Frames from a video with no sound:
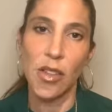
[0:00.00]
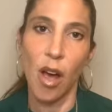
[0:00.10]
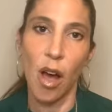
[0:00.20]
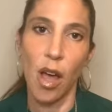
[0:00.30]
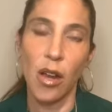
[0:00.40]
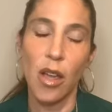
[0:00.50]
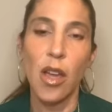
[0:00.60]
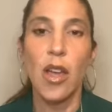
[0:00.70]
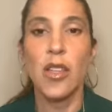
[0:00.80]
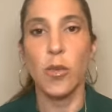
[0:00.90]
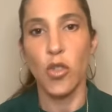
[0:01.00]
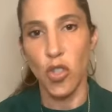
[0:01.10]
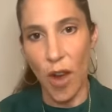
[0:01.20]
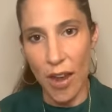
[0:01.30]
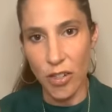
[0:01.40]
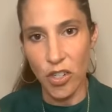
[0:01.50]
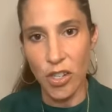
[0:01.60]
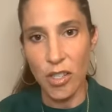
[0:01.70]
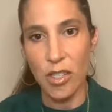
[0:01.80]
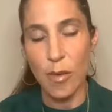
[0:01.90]
on some
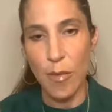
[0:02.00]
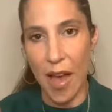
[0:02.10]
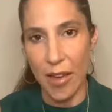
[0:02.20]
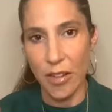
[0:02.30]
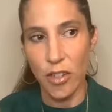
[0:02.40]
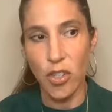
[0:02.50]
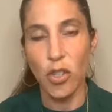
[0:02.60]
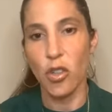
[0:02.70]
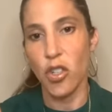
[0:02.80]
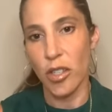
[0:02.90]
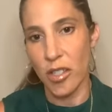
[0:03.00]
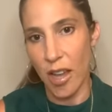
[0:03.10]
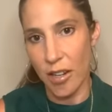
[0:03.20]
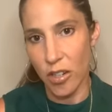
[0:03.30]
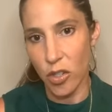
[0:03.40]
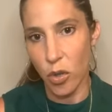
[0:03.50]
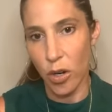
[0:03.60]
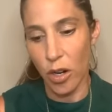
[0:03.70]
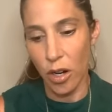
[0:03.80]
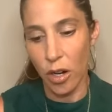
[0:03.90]
strategies to manage social anxiety
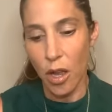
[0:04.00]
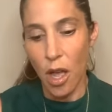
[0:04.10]
disorder,